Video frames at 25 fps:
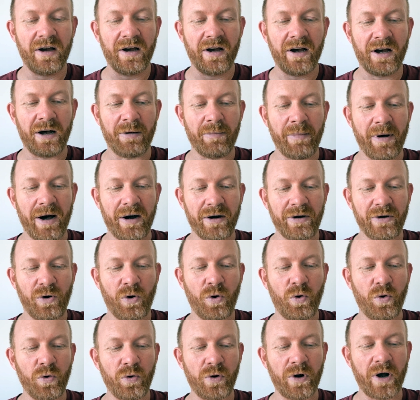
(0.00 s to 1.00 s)
about
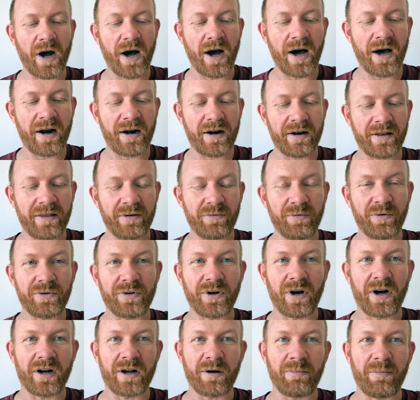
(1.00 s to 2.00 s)
jugar, then we'll
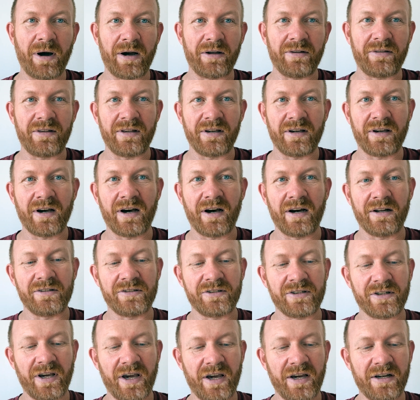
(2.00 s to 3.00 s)
talk about the
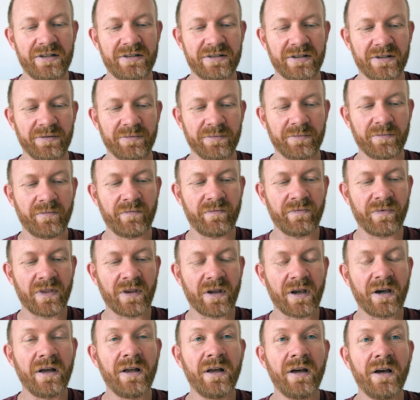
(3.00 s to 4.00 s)
conjugation.
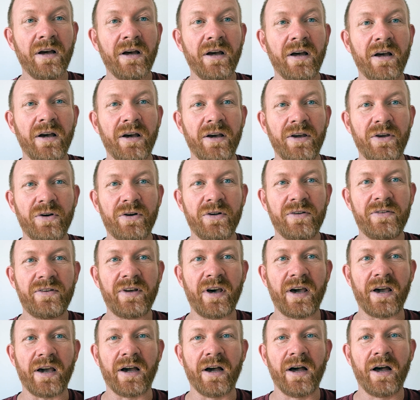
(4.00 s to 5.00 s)
You could
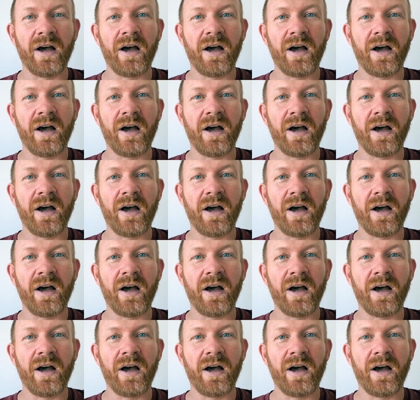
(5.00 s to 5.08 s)
say